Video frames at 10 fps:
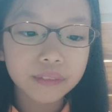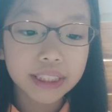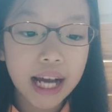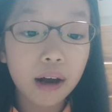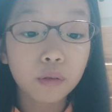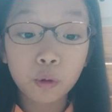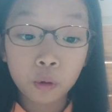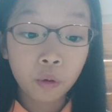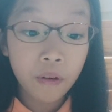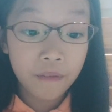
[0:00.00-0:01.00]
Yeah,
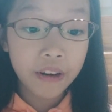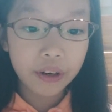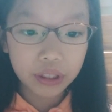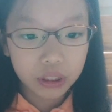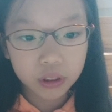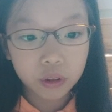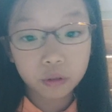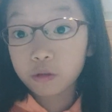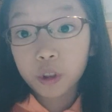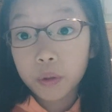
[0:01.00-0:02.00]
very
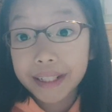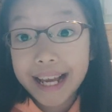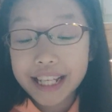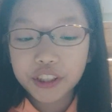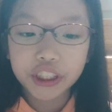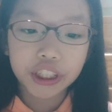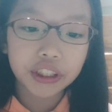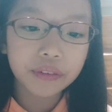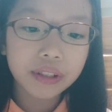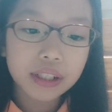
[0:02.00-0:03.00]
rude
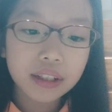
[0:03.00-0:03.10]
gesture.